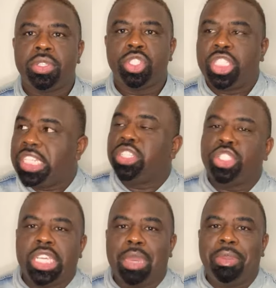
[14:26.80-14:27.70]
Just so
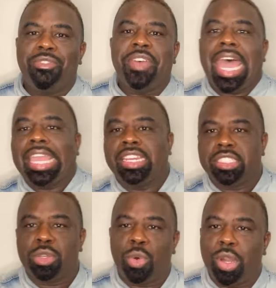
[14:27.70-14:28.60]
she could be violent
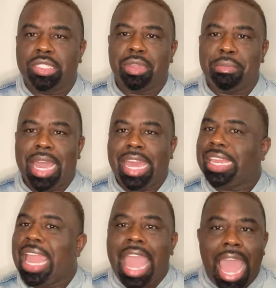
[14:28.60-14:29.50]
towards somebody.
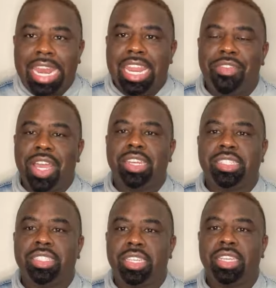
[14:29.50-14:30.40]
I never
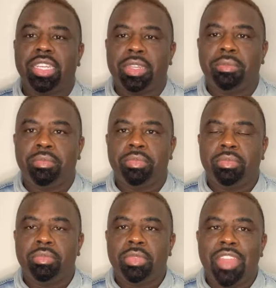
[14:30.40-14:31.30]
understood it.
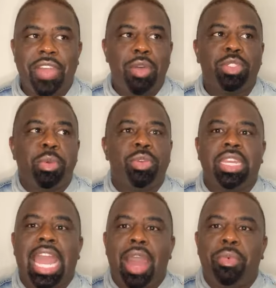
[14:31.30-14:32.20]
If I was
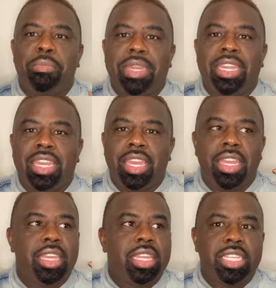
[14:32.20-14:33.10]
Monique, I would be
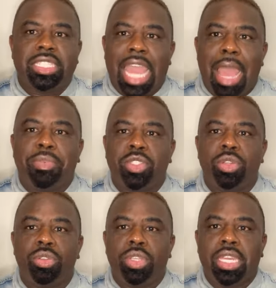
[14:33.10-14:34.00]
just
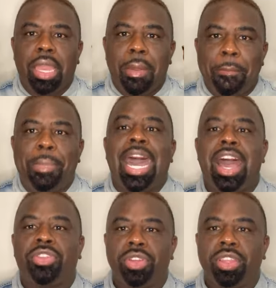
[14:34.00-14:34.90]
absolutely
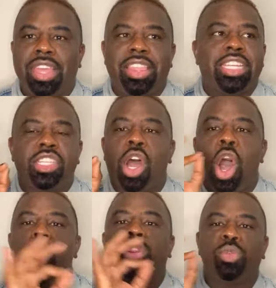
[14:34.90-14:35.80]
bothered that that's the
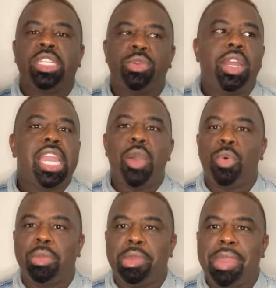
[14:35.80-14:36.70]
only reason why y'all
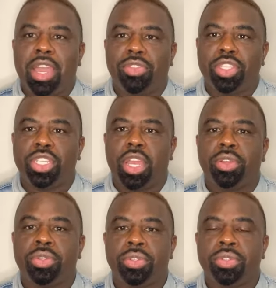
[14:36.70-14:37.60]
wanted me back on the show.
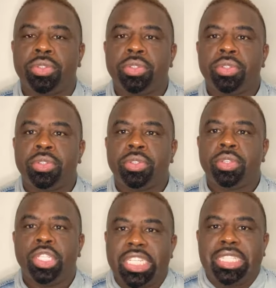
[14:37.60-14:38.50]

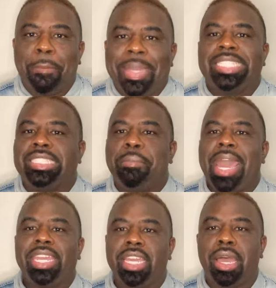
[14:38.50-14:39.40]
Just to beat
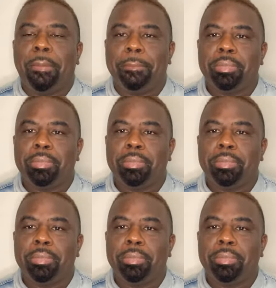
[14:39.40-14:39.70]
somebody up.